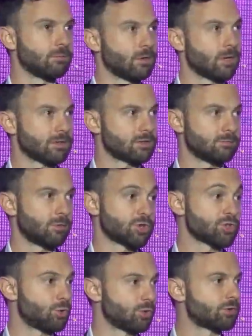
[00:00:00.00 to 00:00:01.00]
has a much
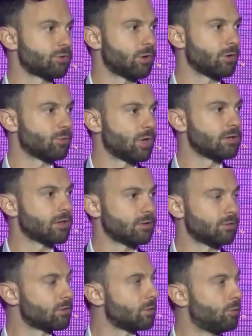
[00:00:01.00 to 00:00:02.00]
shorter runway than
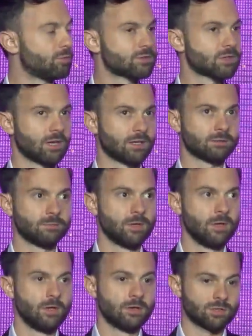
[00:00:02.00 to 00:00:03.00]
on a global scale.
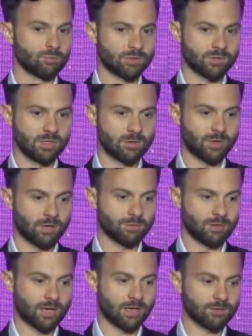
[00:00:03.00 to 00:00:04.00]
So we'll see
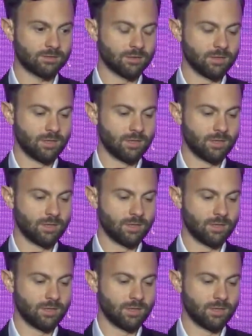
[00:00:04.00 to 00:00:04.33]
about that.